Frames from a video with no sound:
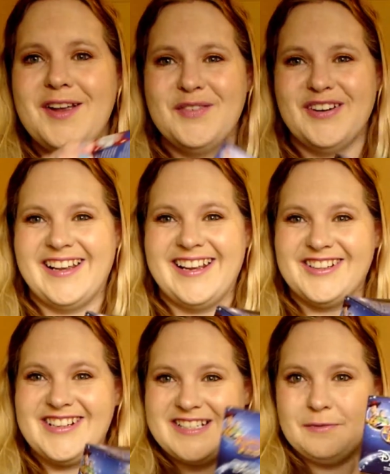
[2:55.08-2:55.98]
really
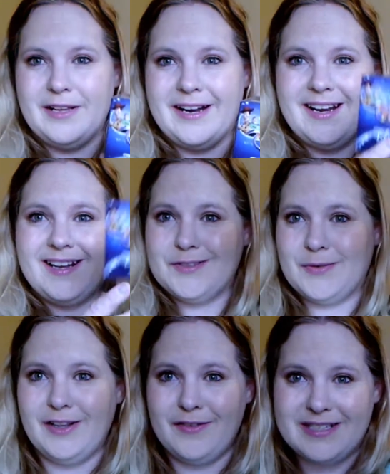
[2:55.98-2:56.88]
interested in playing it because we
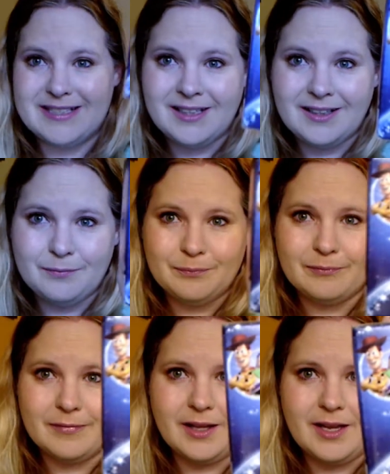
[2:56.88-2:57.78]
love Disney.
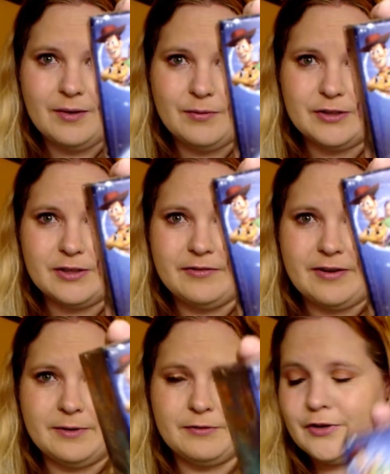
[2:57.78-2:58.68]
And we do like
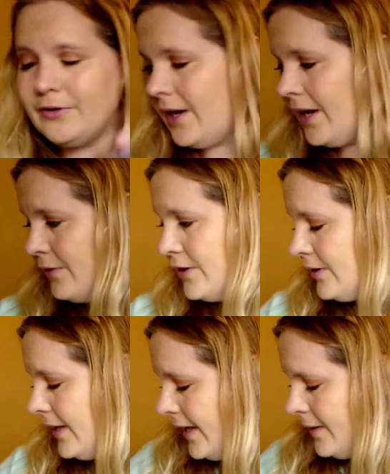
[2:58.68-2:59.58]
Family Feud, and we do
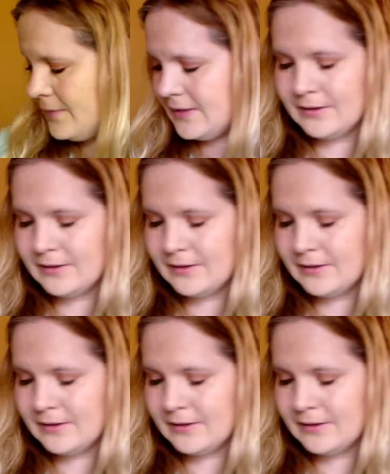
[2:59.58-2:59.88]
like games.